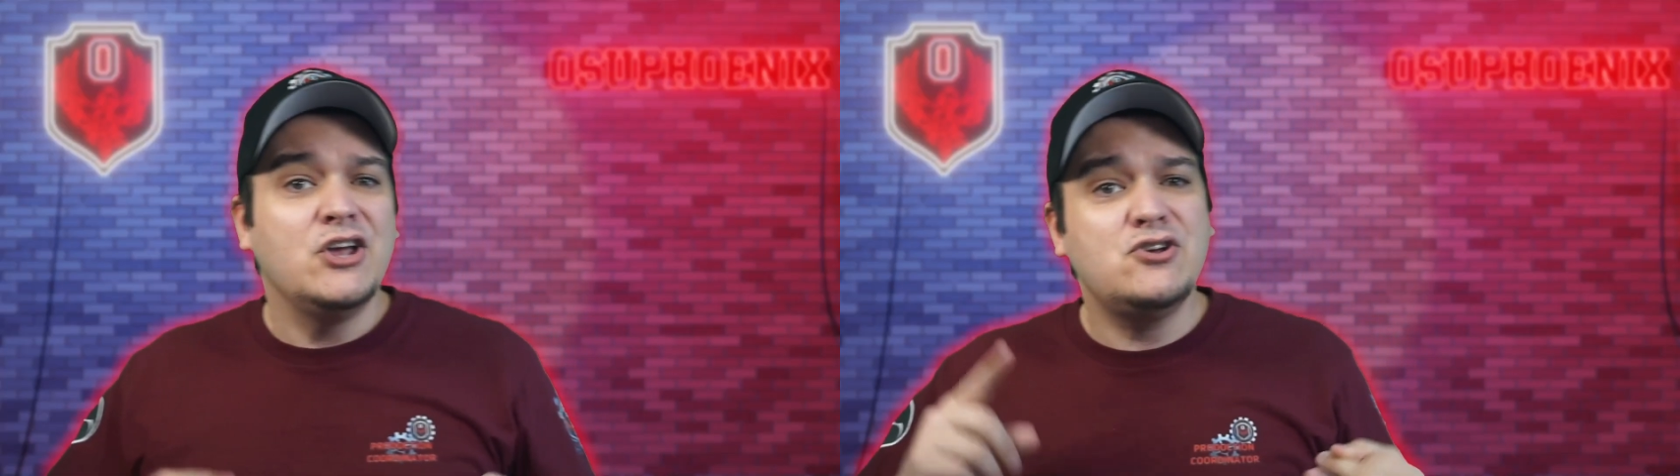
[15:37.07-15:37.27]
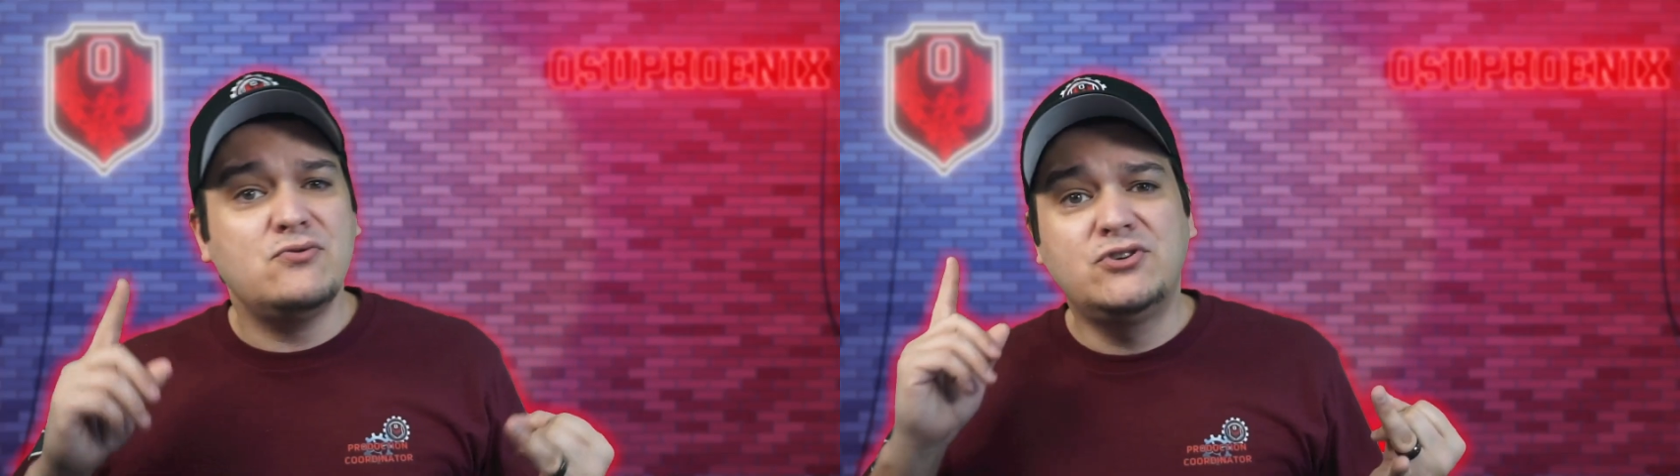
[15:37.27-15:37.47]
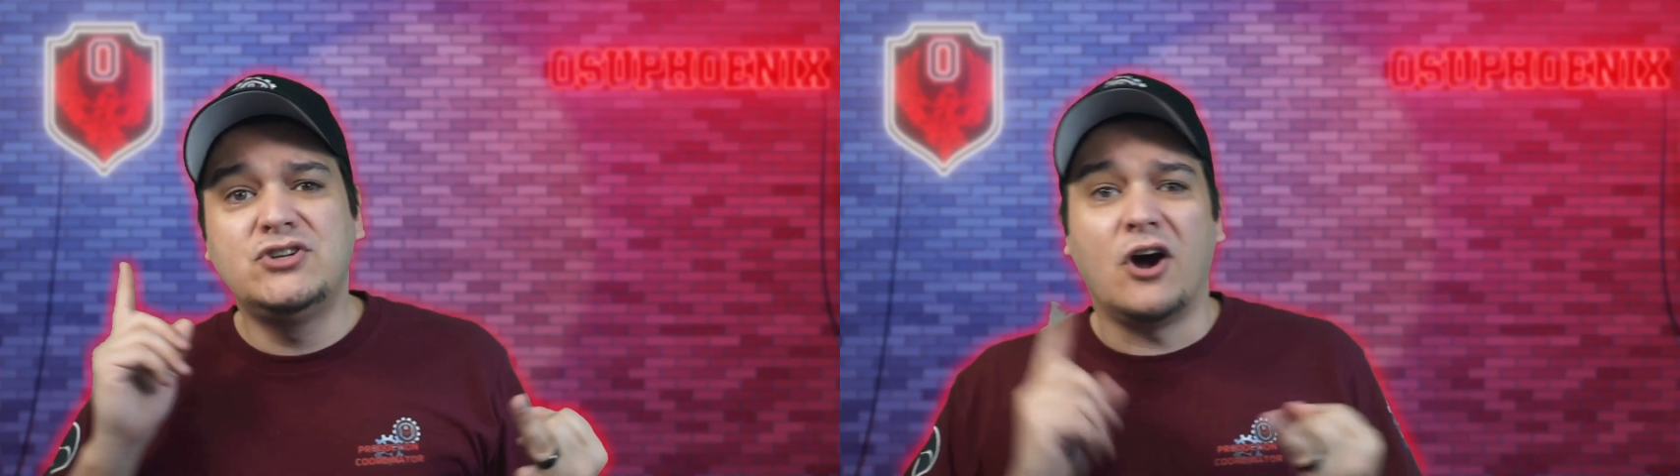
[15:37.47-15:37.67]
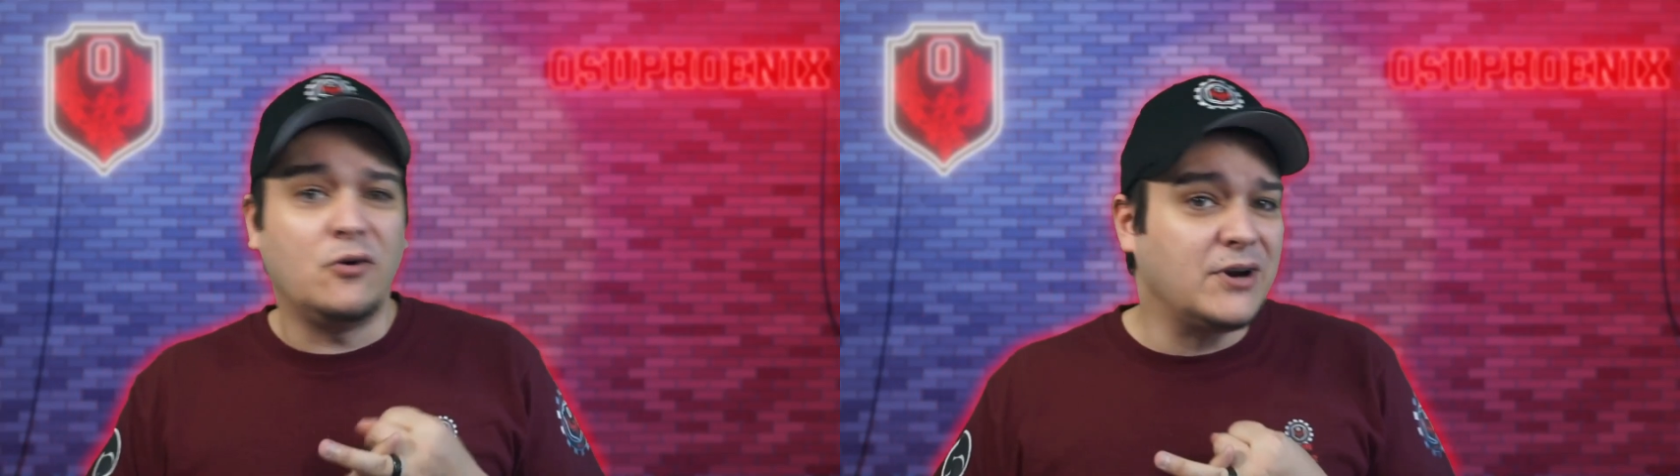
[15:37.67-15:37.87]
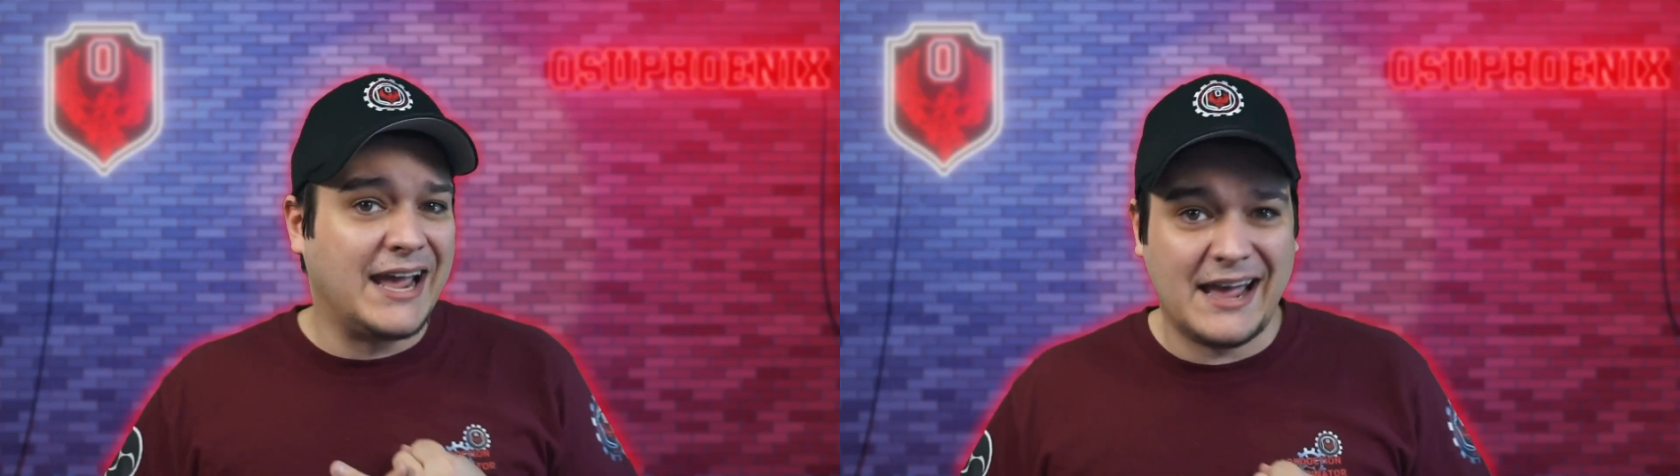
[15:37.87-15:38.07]
You
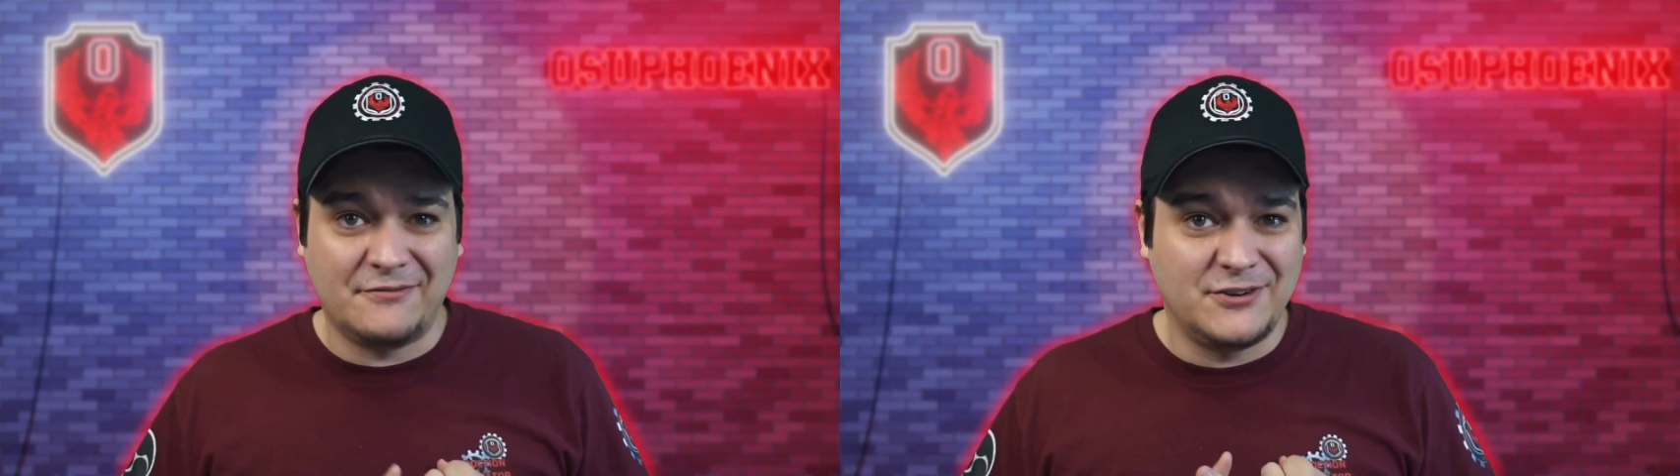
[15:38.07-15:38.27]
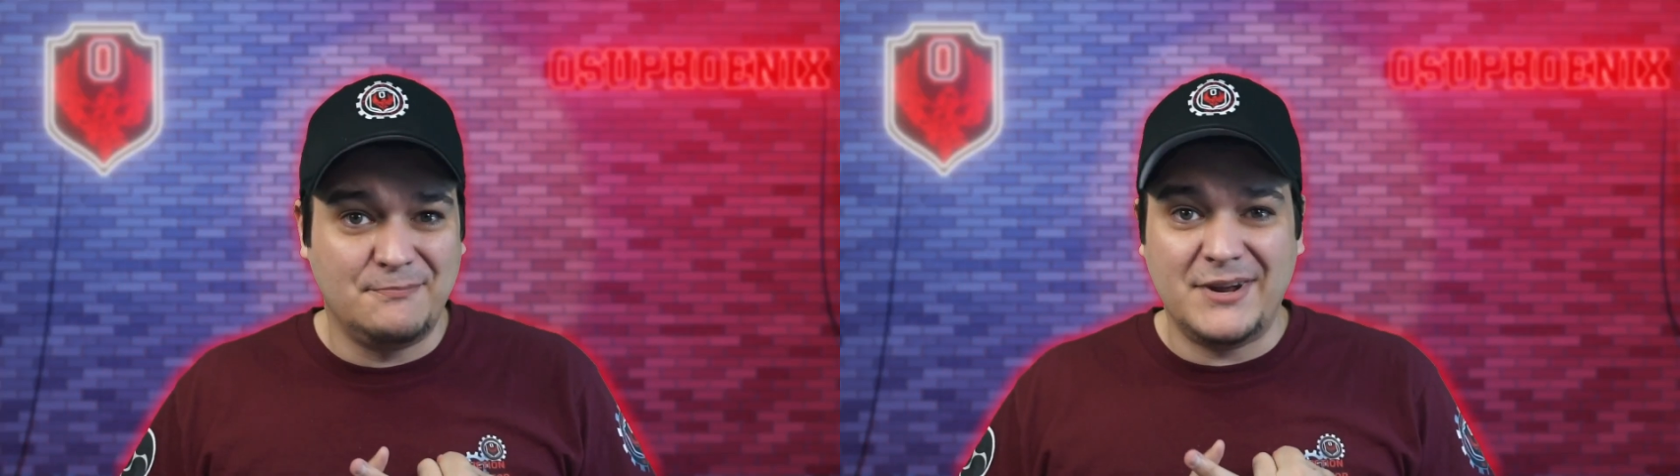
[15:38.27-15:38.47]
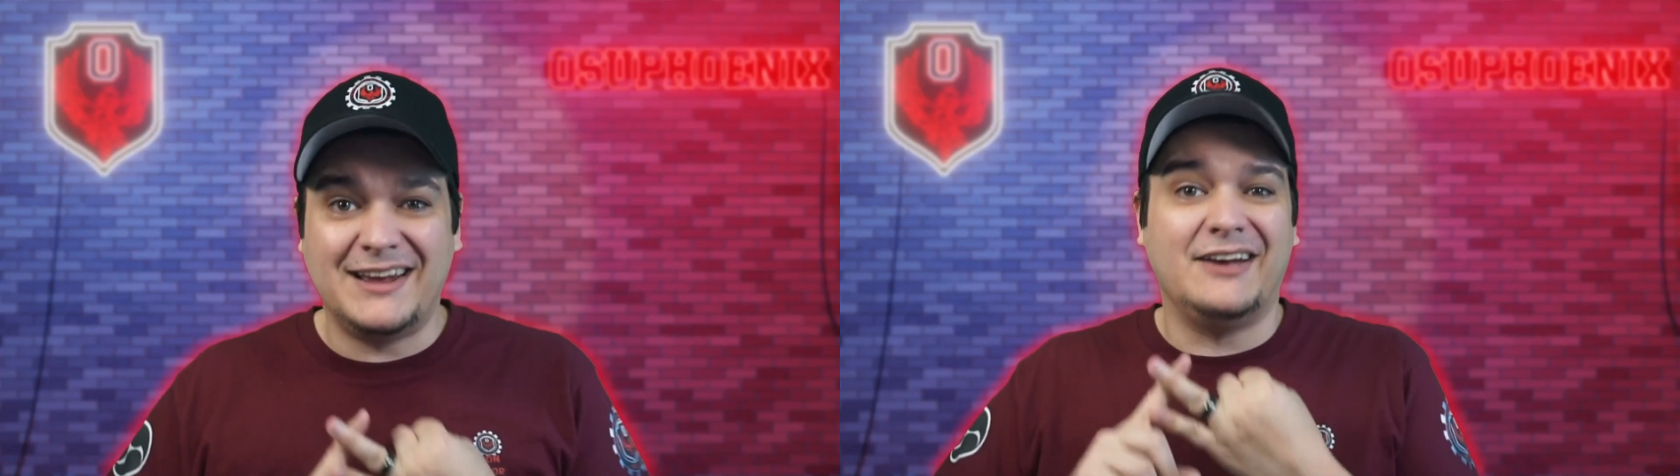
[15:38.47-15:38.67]
don't have to be